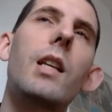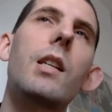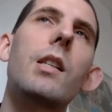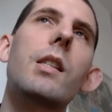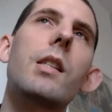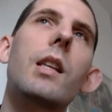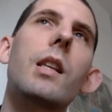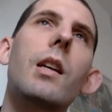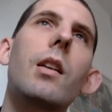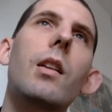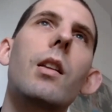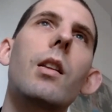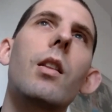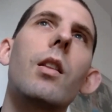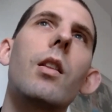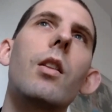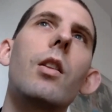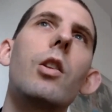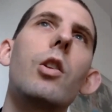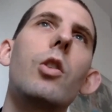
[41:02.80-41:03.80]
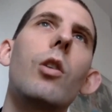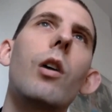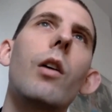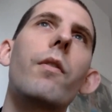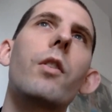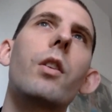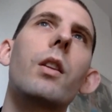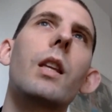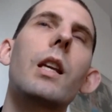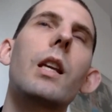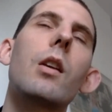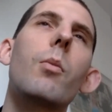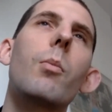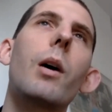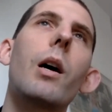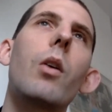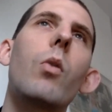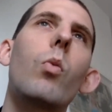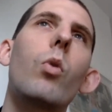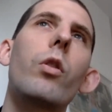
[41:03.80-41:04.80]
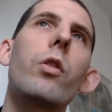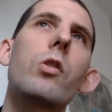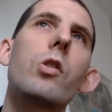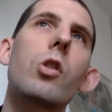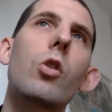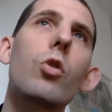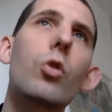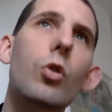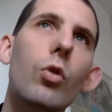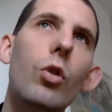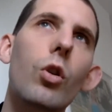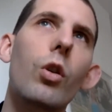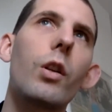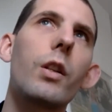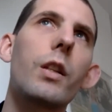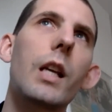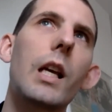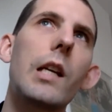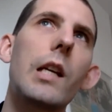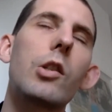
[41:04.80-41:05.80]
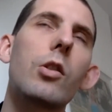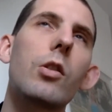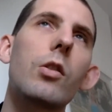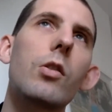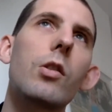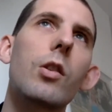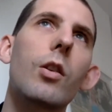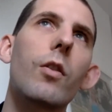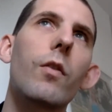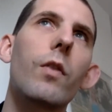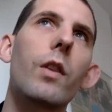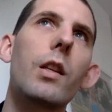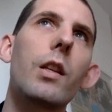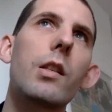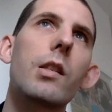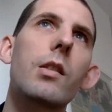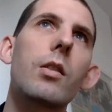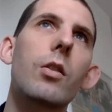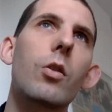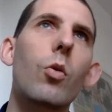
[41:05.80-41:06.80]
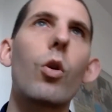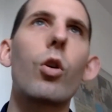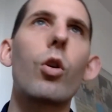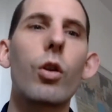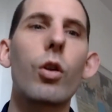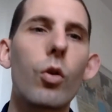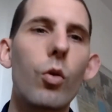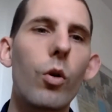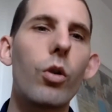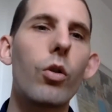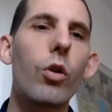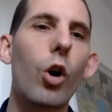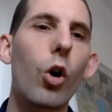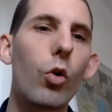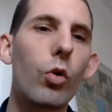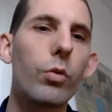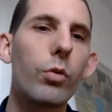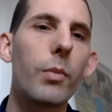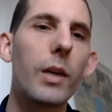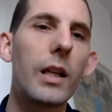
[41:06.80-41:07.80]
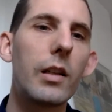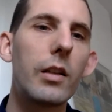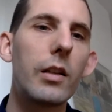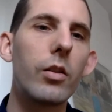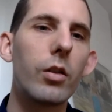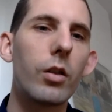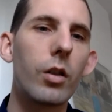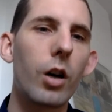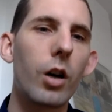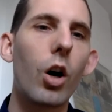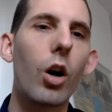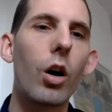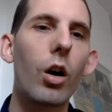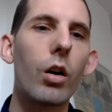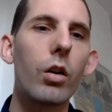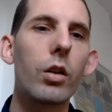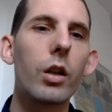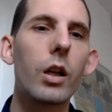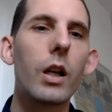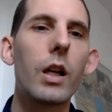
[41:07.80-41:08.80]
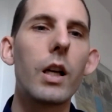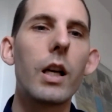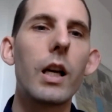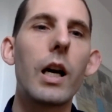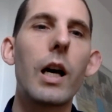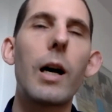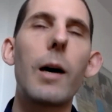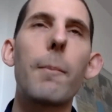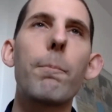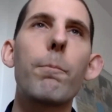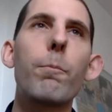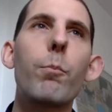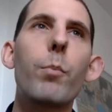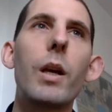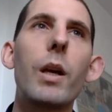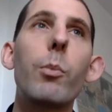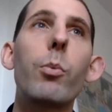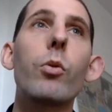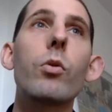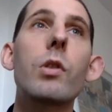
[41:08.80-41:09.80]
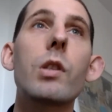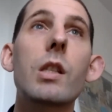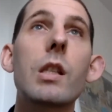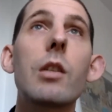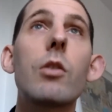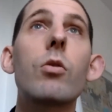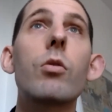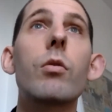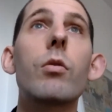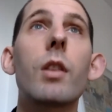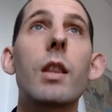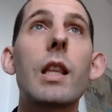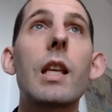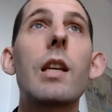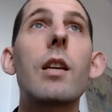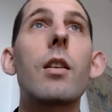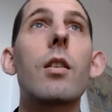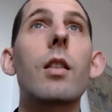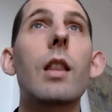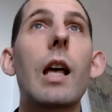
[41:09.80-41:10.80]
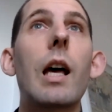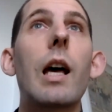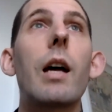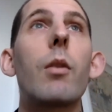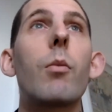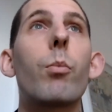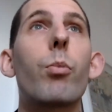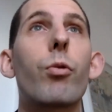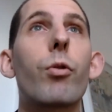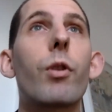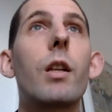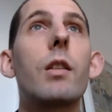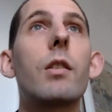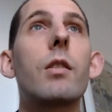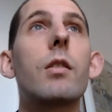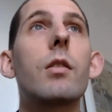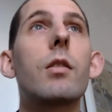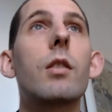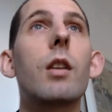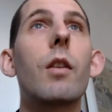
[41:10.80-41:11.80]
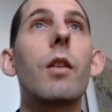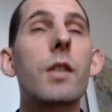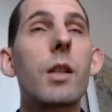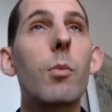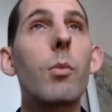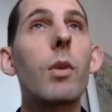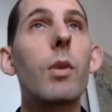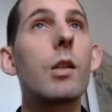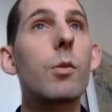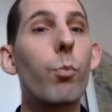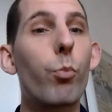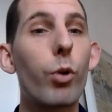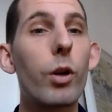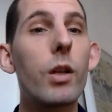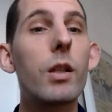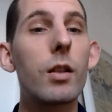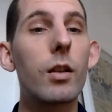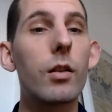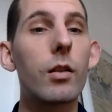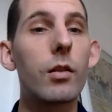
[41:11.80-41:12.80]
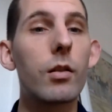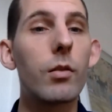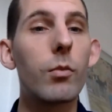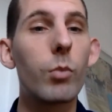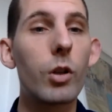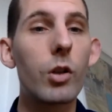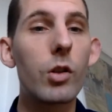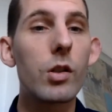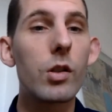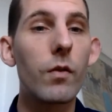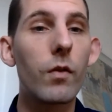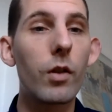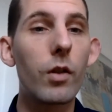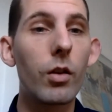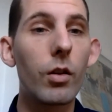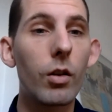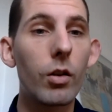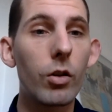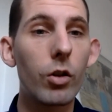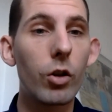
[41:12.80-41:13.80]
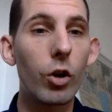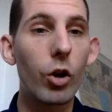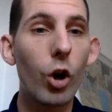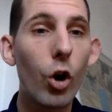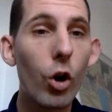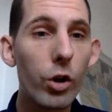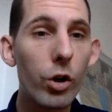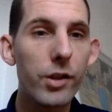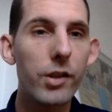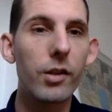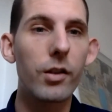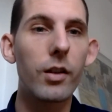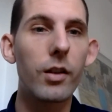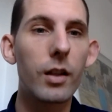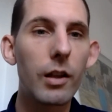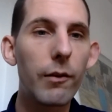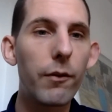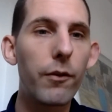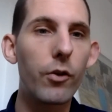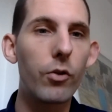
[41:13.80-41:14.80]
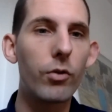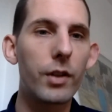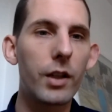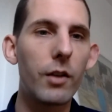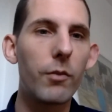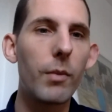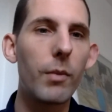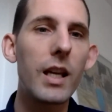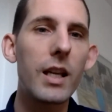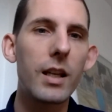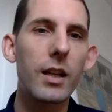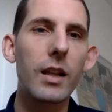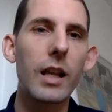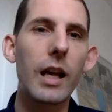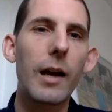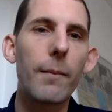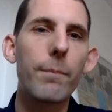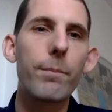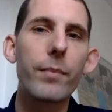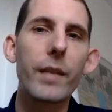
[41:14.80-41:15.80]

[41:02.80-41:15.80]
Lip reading: is that you have to think about what the social connotations of this quote-unquote old media are. People still think that print, if something is printed, because of the cost and the difficulty of making that,